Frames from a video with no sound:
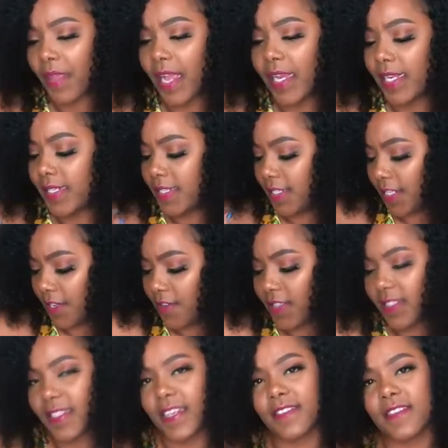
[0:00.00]
And then
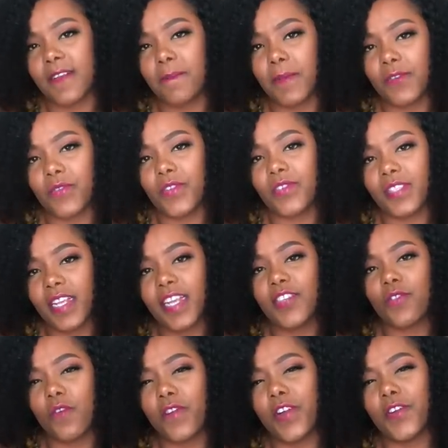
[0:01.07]
DeGeneres says that, but when you say
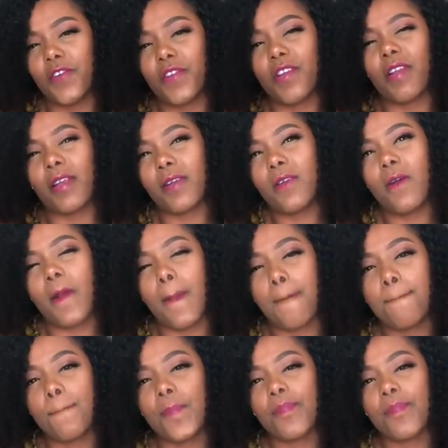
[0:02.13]
it over and over, you're like, you know what?